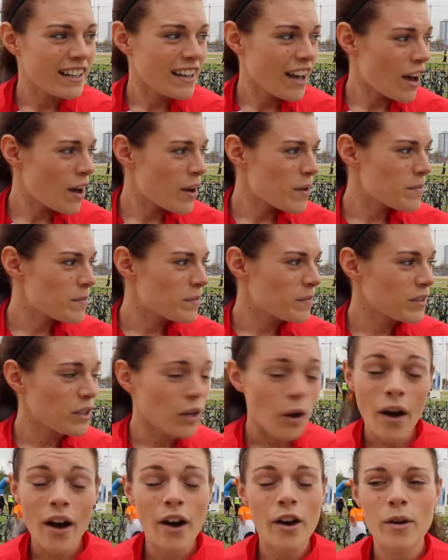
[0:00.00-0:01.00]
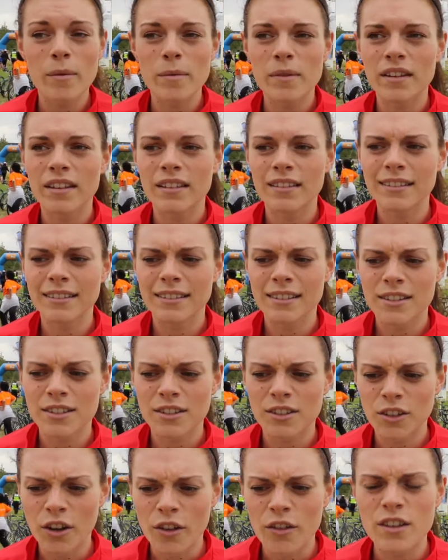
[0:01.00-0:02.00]
You know, I hope
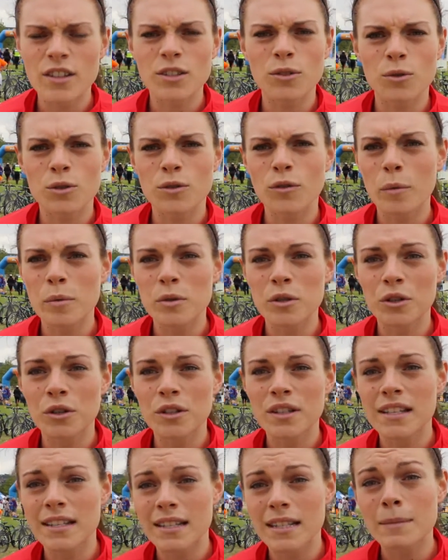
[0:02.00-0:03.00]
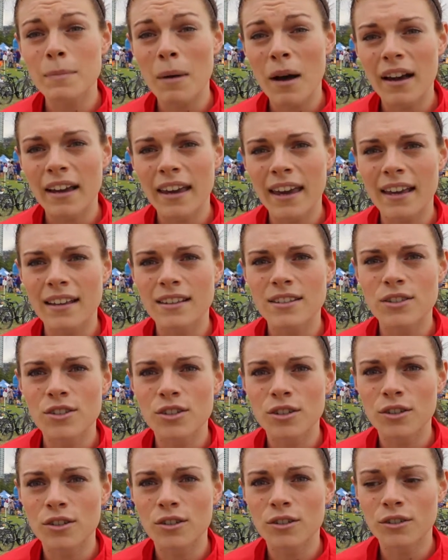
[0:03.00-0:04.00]
that, you know, these sorts of opportunities inspire
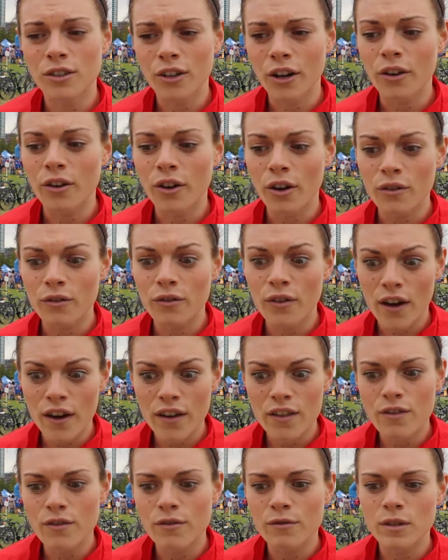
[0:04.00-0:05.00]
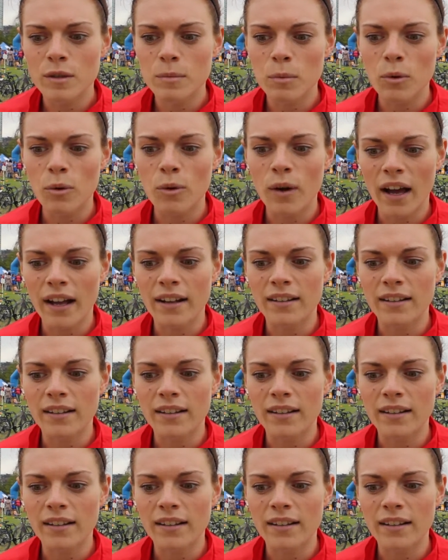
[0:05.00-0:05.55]
kids to, you know, go further in sport,